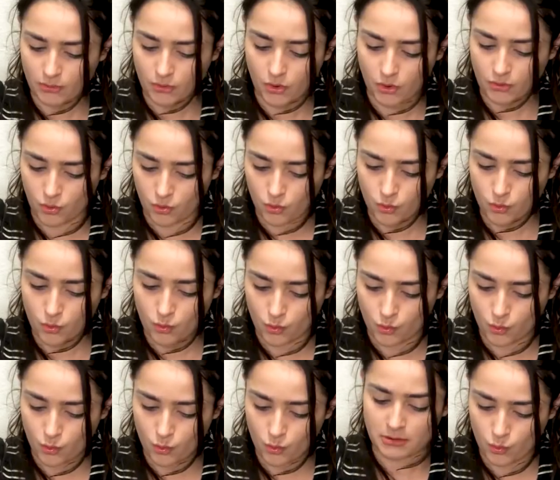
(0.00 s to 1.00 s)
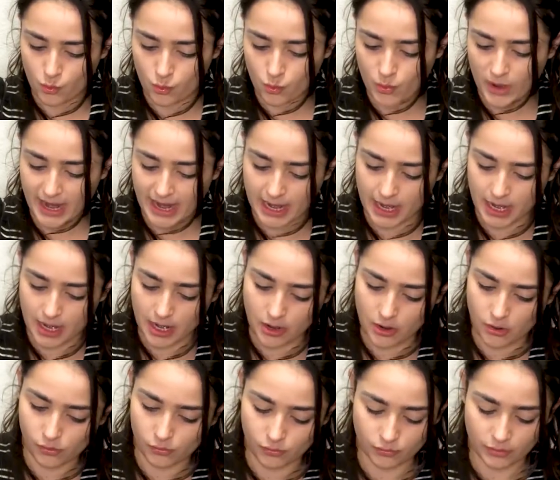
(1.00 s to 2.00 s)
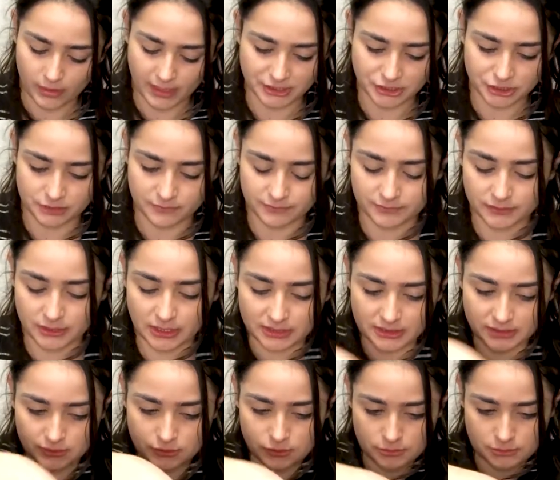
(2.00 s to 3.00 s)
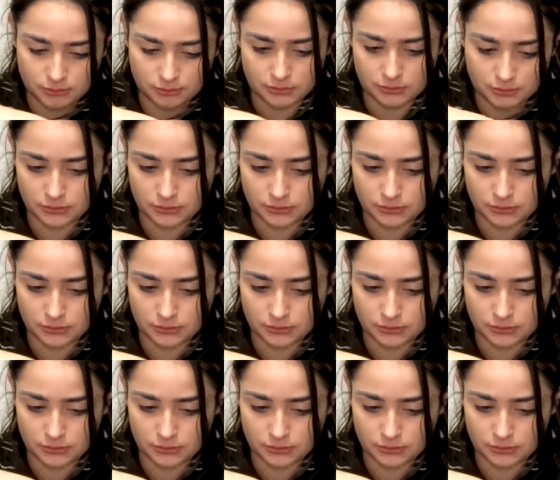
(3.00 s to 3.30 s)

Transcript: Oh, wow. I should have thought this through.